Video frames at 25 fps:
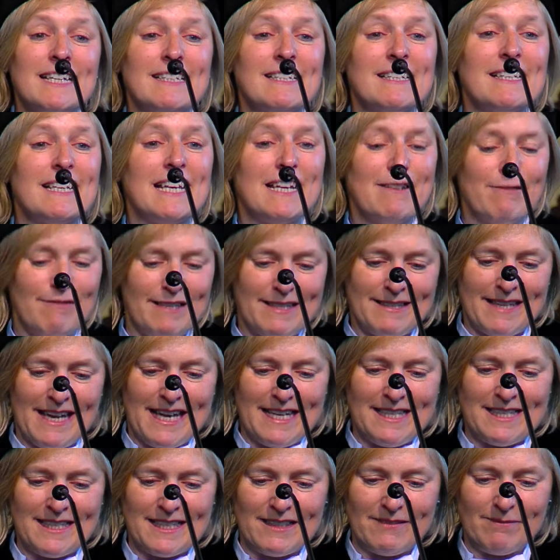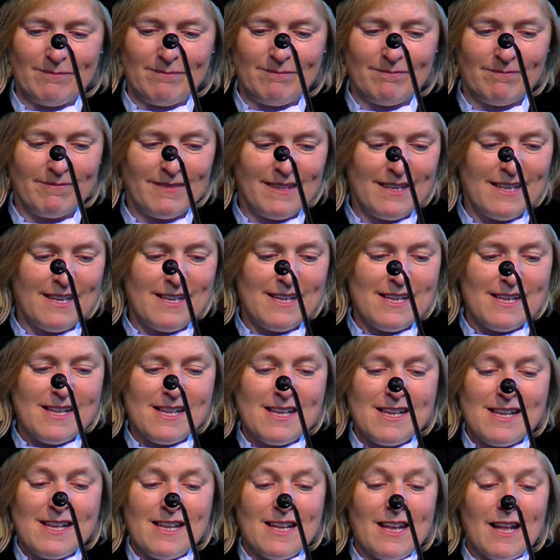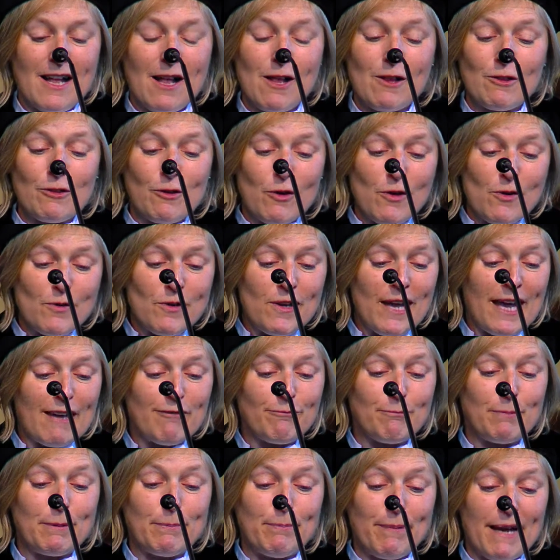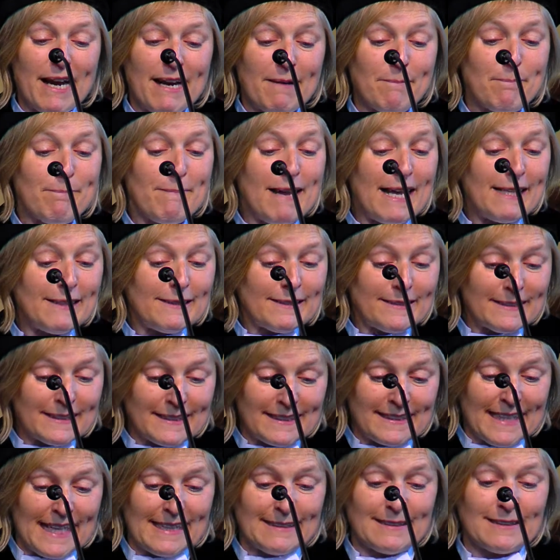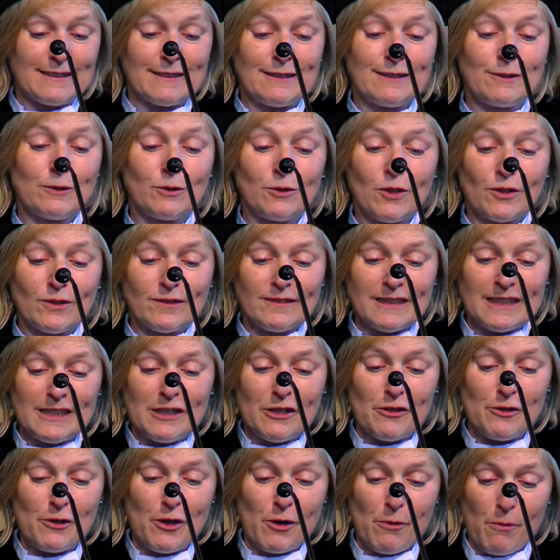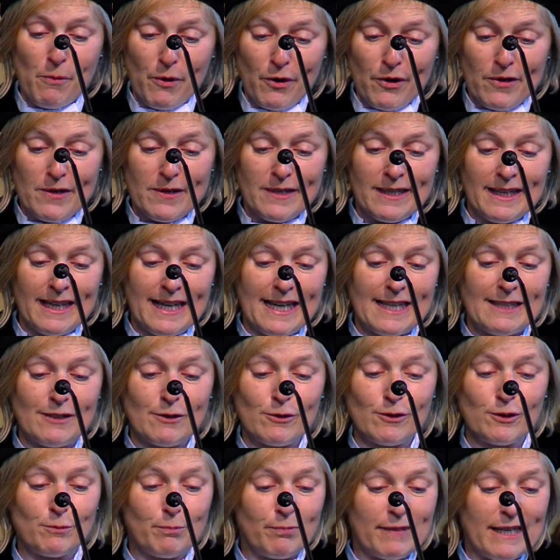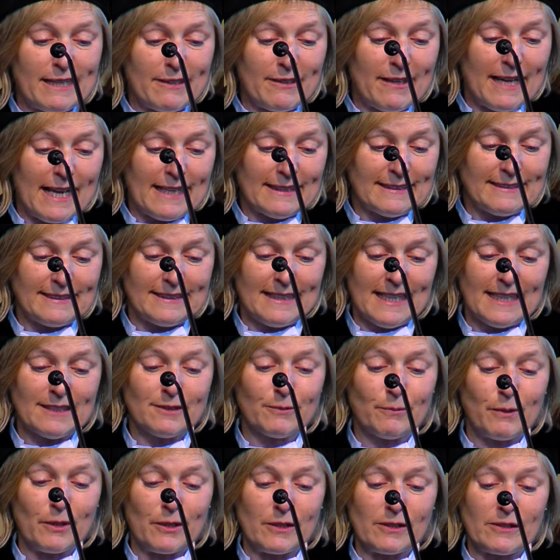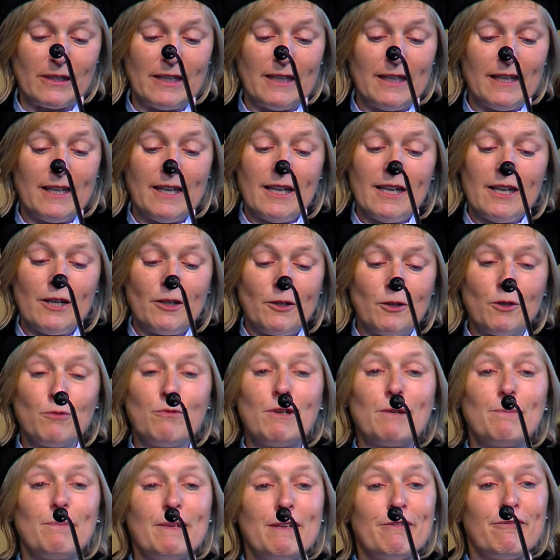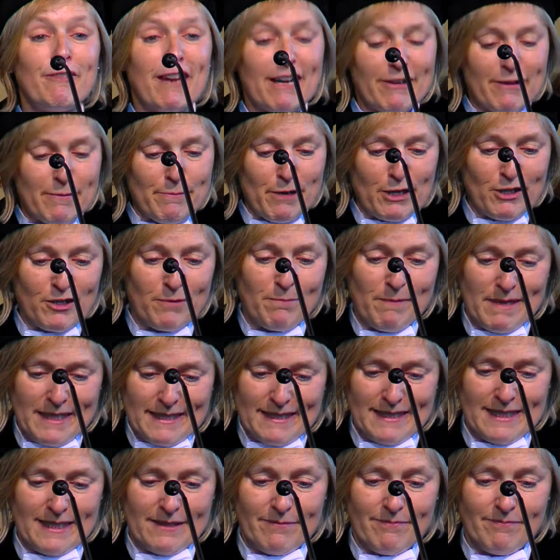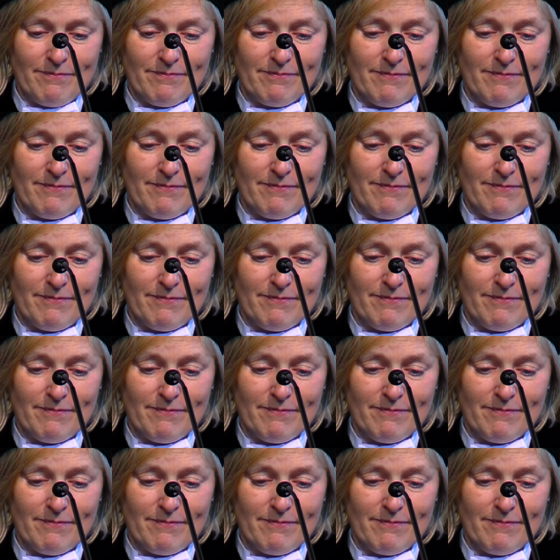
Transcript: is an invitation. Although you have prepared many successors to continue your work and to spread the STS word, you will be very much missed.